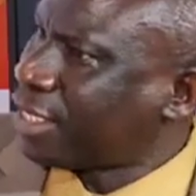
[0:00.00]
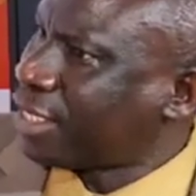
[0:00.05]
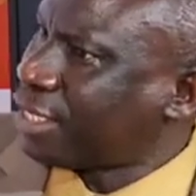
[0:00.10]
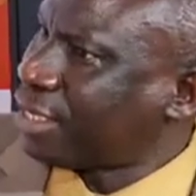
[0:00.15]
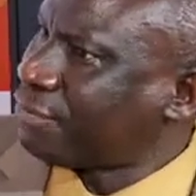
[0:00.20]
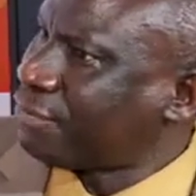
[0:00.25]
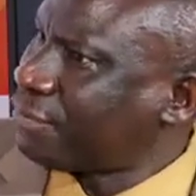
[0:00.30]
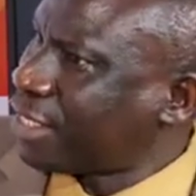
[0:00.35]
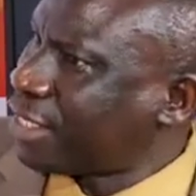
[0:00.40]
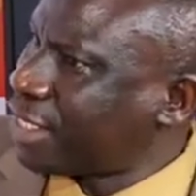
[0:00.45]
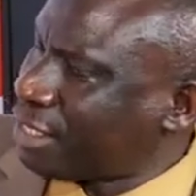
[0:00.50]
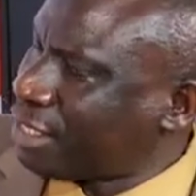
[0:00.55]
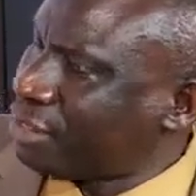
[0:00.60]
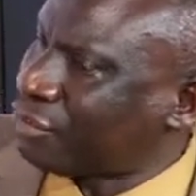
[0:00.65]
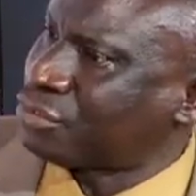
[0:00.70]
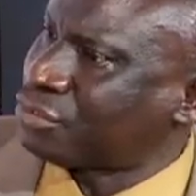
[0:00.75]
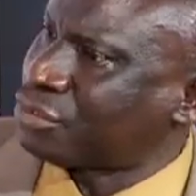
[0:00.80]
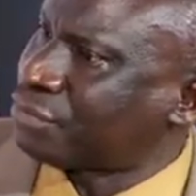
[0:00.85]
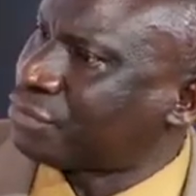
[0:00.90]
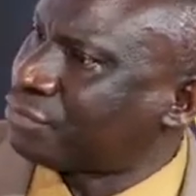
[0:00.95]
have
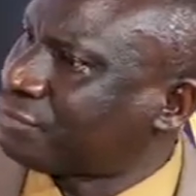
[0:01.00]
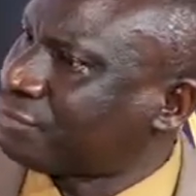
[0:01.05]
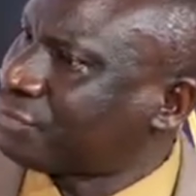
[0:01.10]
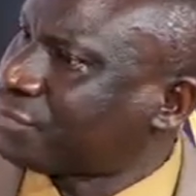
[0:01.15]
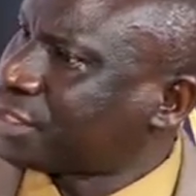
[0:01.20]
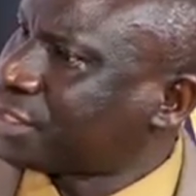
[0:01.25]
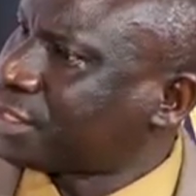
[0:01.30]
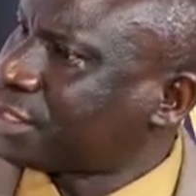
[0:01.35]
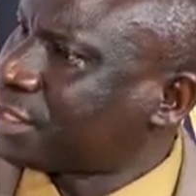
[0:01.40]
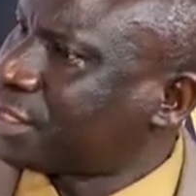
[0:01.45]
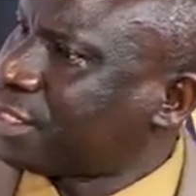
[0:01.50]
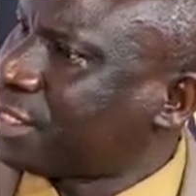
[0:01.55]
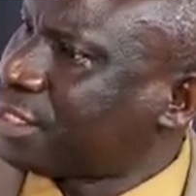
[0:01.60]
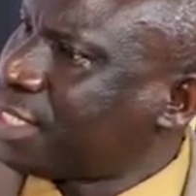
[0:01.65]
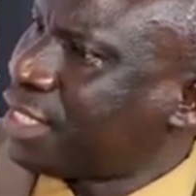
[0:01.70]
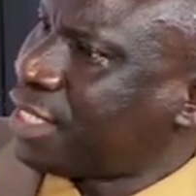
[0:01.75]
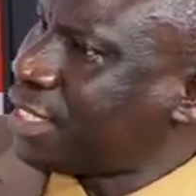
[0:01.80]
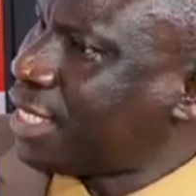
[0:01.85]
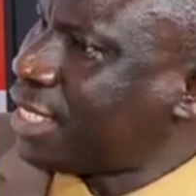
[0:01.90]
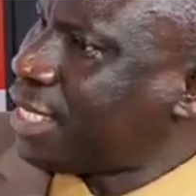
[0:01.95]
announced
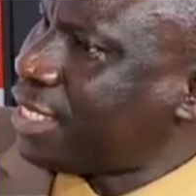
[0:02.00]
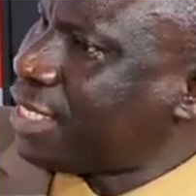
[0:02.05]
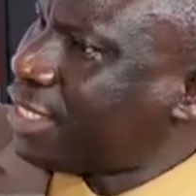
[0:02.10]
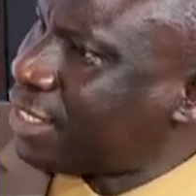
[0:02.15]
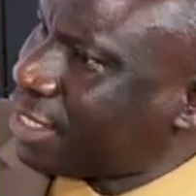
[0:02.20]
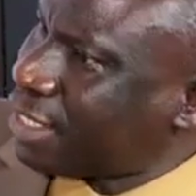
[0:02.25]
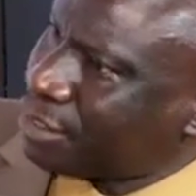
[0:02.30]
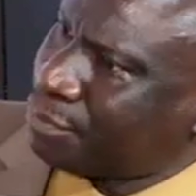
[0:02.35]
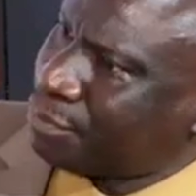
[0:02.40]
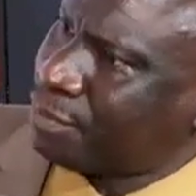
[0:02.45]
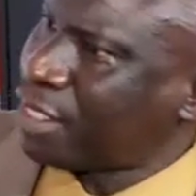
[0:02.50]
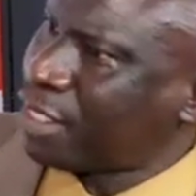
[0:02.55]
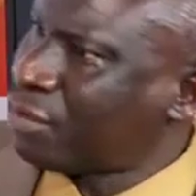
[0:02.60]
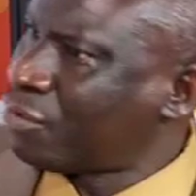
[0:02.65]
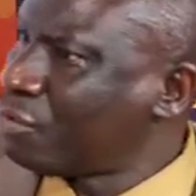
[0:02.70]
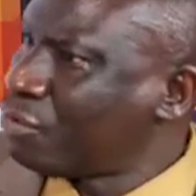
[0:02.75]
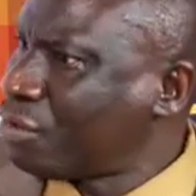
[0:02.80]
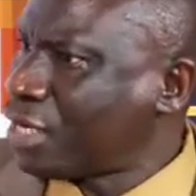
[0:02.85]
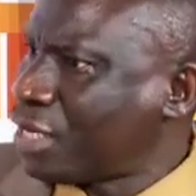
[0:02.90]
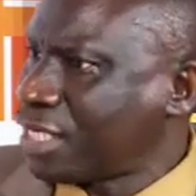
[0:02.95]
that any taxpayer
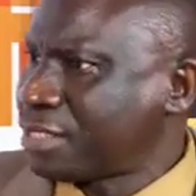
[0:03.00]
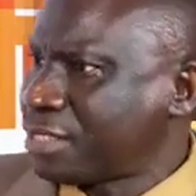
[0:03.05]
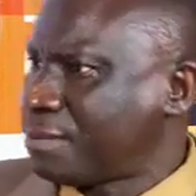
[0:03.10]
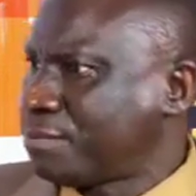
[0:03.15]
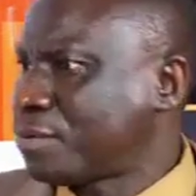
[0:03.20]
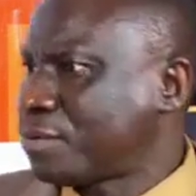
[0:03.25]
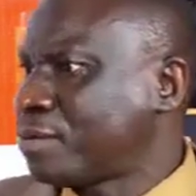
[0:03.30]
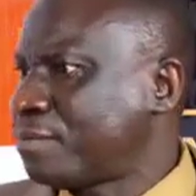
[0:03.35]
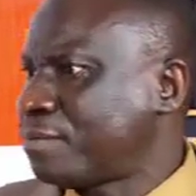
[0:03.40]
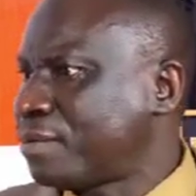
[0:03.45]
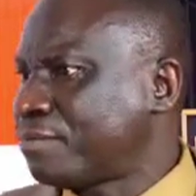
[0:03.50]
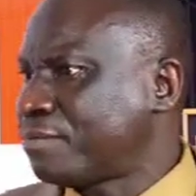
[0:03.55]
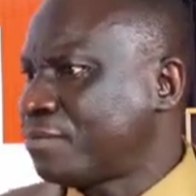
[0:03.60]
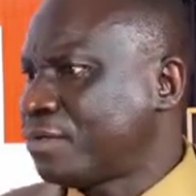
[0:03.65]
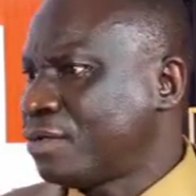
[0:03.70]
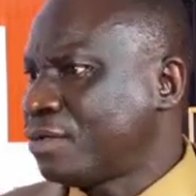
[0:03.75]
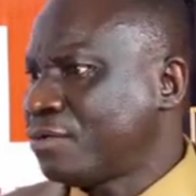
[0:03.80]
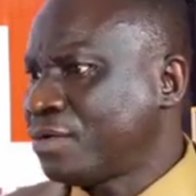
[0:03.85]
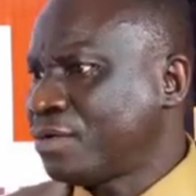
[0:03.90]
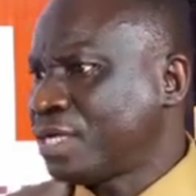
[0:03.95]
who has a problem,
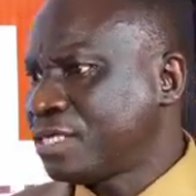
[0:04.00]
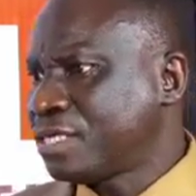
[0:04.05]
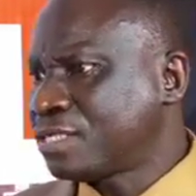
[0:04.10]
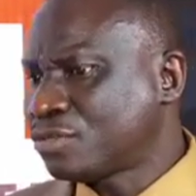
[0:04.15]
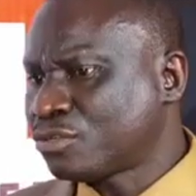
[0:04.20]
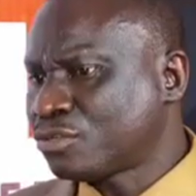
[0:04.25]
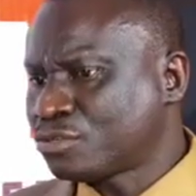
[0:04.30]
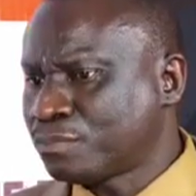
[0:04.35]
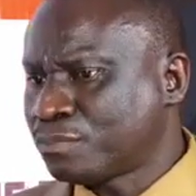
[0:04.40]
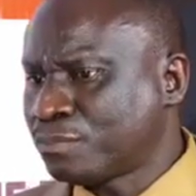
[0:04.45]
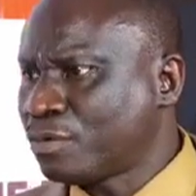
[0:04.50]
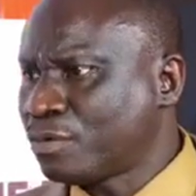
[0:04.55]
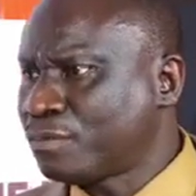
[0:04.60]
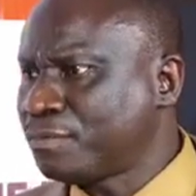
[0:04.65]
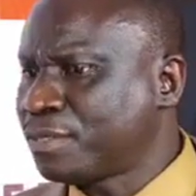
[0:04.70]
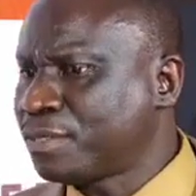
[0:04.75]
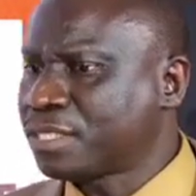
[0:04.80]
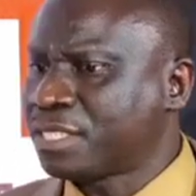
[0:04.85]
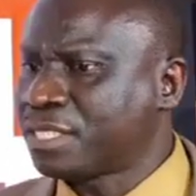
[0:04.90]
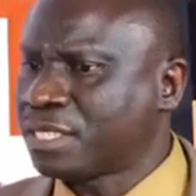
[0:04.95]
whether it's a small
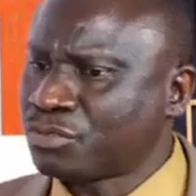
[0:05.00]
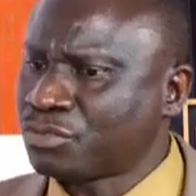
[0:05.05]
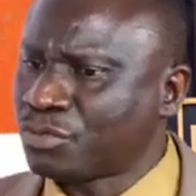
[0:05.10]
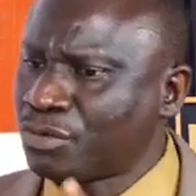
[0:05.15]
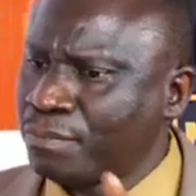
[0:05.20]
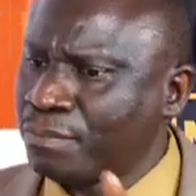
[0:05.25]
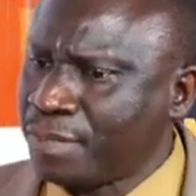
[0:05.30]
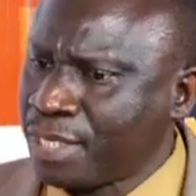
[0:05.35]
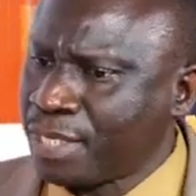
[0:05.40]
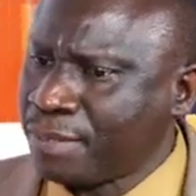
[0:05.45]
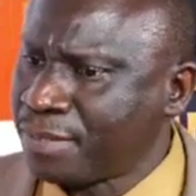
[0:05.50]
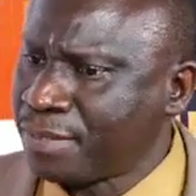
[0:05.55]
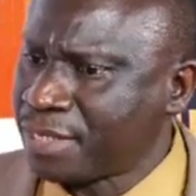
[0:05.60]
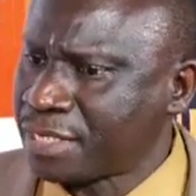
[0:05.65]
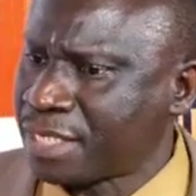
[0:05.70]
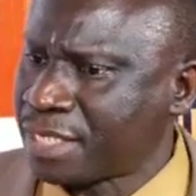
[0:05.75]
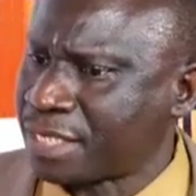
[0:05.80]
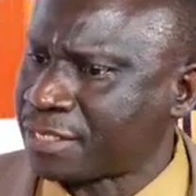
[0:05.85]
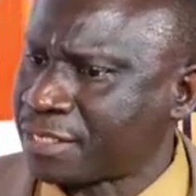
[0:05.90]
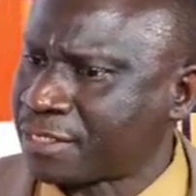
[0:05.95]
business or big
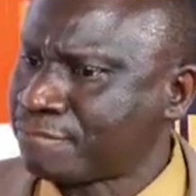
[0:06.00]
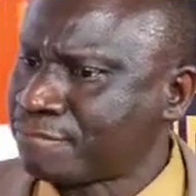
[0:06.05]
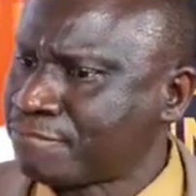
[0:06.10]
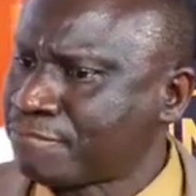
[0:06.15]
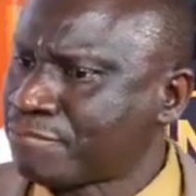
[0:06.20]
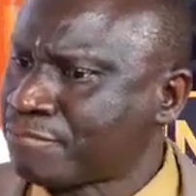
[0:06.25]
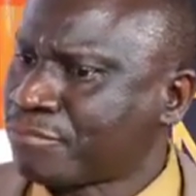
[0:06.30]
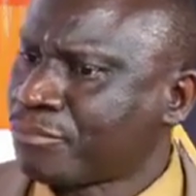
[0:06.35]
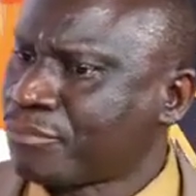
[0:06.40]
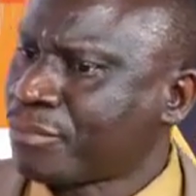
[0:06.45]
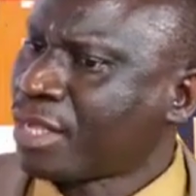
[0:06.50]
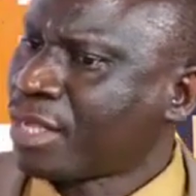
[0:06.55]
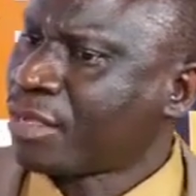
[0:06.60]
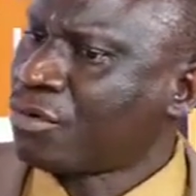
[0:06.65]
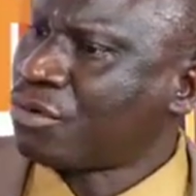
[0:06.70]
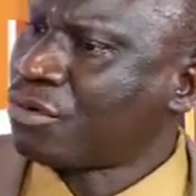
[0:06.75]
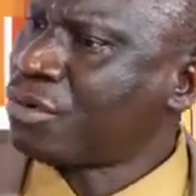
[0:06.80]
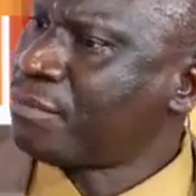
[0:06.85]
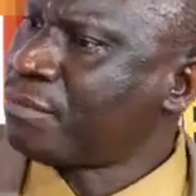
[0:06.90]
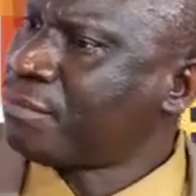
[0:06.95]
business,
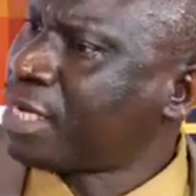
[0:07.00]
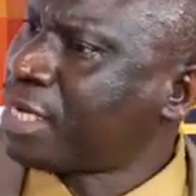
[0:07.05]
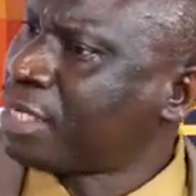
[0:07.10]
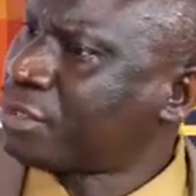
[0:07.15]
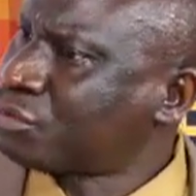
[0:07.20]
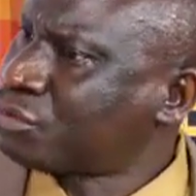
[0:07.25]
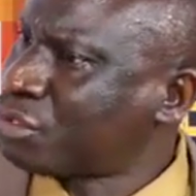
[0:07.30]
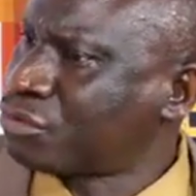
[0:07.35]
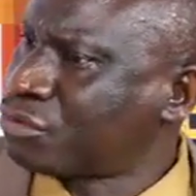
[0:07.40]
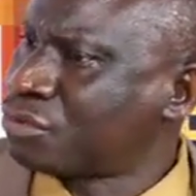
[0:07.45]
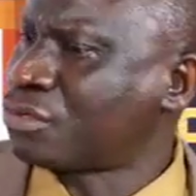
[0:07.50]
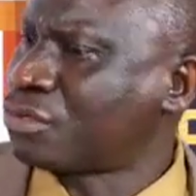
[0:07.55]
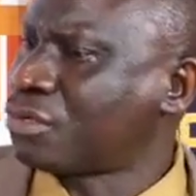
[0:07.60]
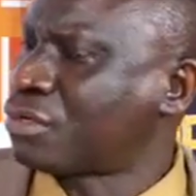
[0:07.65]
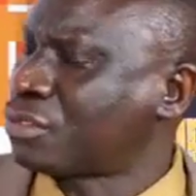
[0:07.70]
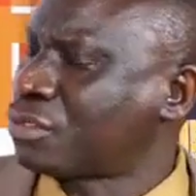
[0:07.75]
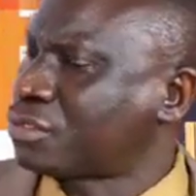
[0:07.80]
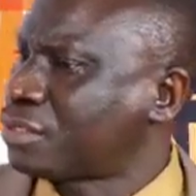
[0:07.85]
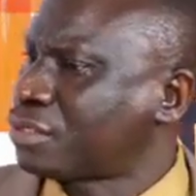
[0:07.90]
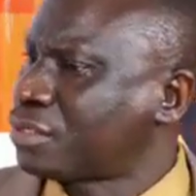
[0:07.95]
come and talk to
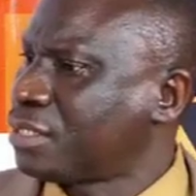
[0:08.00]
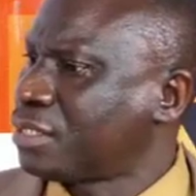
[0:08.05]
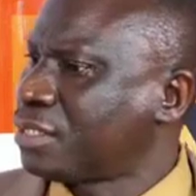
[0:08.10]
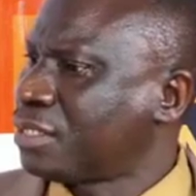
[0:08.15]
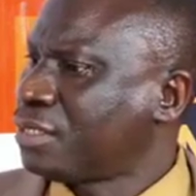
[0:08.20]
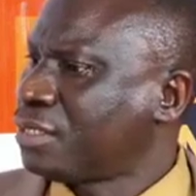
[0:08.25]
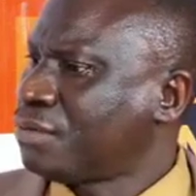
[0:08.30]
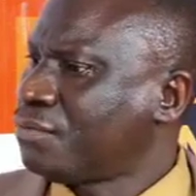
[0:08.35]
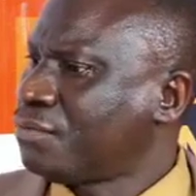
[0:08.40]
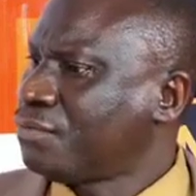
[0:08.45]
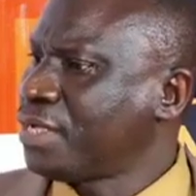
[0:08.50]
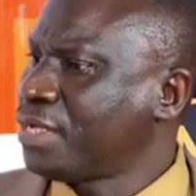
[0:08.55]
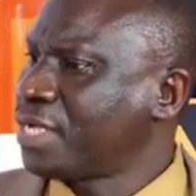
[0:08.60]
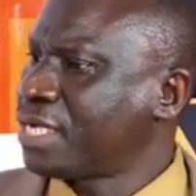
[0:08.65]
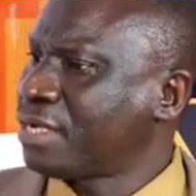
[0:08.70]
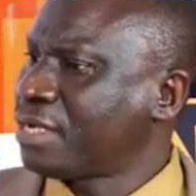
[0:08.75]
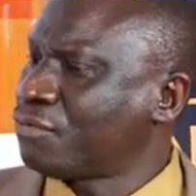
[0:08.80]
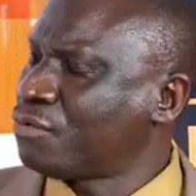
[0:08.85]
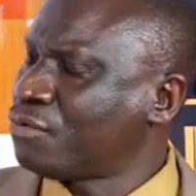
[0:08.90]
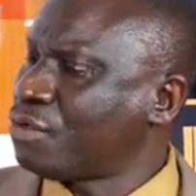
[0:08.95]
us. We
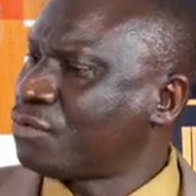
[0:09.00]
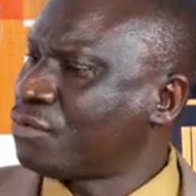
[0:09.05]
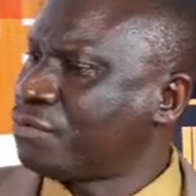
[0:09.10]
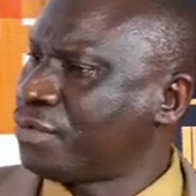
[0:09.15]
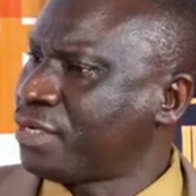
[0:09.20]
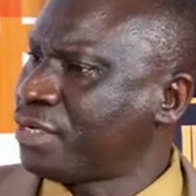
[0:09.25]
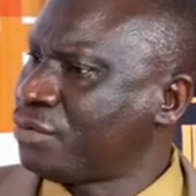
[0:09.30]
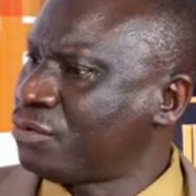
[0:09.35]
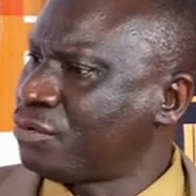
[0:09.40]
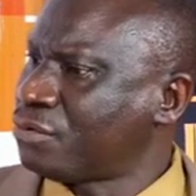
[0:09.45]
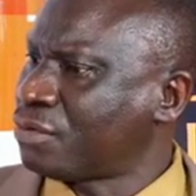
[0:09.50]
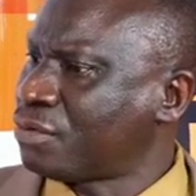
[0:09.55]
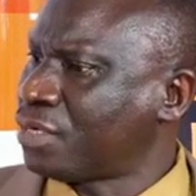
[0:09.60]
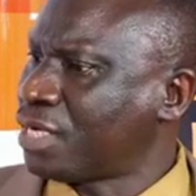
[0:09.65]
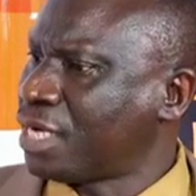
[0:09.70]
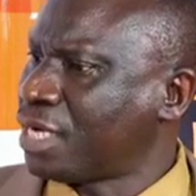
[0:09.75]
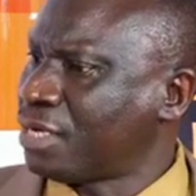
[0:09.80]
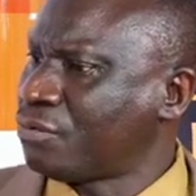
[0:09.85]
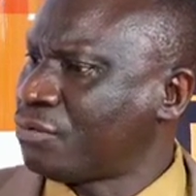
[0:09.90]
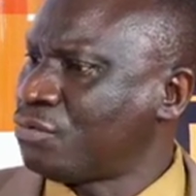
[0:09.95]
can work with you
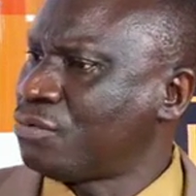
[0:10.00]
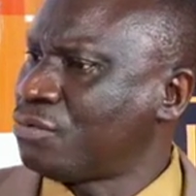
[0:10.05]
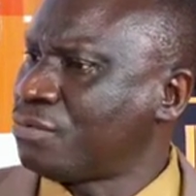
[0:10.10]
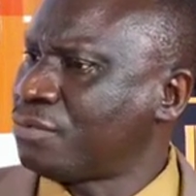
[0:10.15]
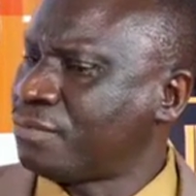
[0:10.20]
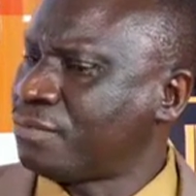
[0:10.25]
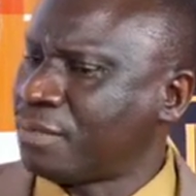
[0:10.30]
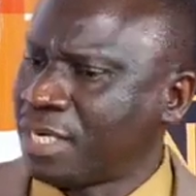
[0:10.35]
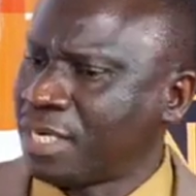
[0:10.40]
and do